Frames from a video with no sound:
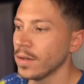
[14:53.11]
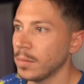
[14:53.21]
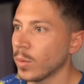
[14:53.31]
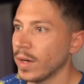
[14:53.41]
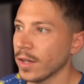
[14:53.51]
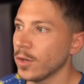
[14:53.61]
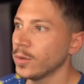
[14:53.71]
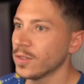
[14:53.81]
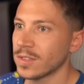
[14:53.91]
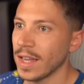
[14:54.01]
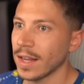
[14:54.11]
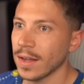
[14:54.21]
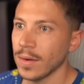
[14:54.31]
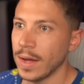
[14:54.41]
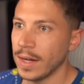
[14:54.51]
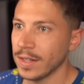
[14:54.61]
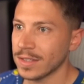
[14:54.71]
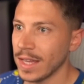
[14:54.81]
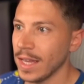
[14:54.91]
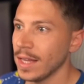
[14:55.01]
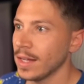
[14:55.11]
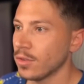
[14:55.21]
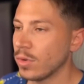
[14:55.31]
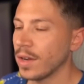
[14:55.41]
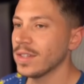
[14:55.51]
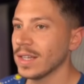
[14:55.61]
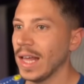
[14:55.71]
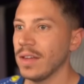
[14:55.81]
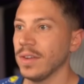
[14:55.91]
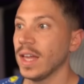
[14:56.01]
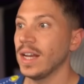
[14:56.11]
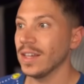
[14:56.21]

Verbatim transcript: But when I go to Seq and I say run this live again,